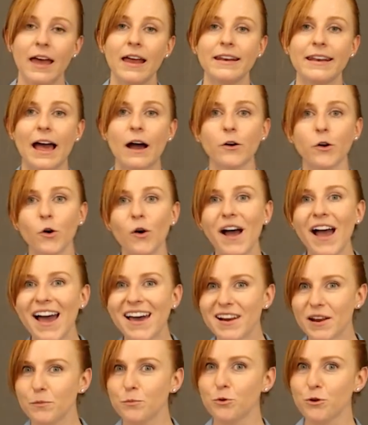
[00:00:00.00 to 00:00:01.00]
Now go
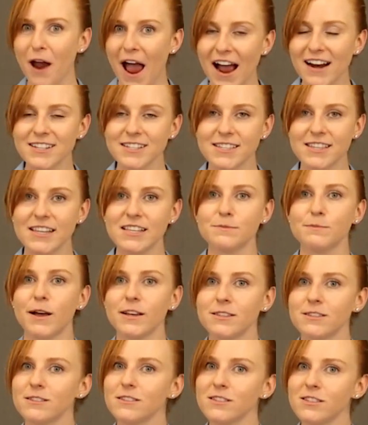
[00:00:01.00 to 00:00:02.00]
ahead and practice these
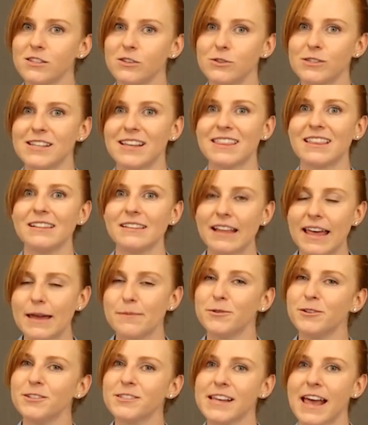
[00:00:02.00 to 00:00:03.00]
muscles using the
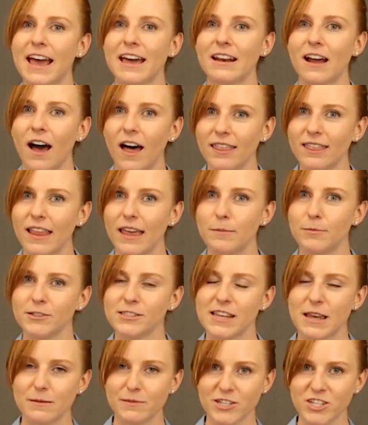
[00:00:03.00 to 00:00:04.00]
labeled and unlabeled
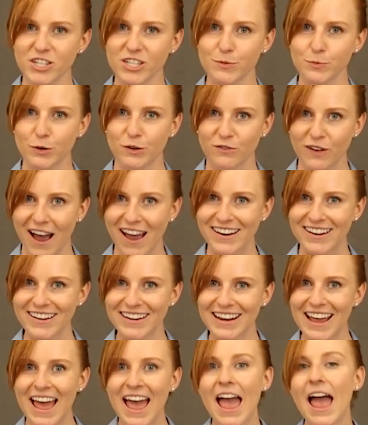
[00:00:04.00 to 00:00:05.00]
images provided,
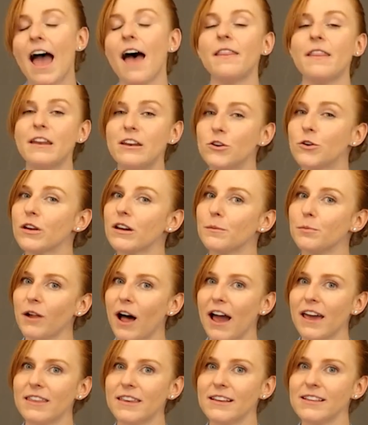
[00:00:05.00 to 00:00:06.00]
and then you can
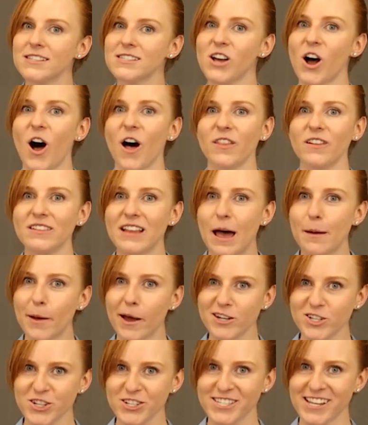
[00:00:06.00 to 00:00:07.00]
apply these on the lab
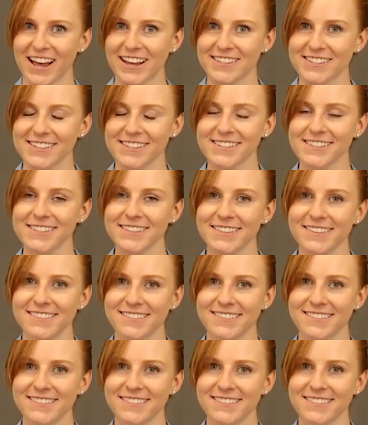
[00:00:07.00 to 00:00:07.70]
exercises.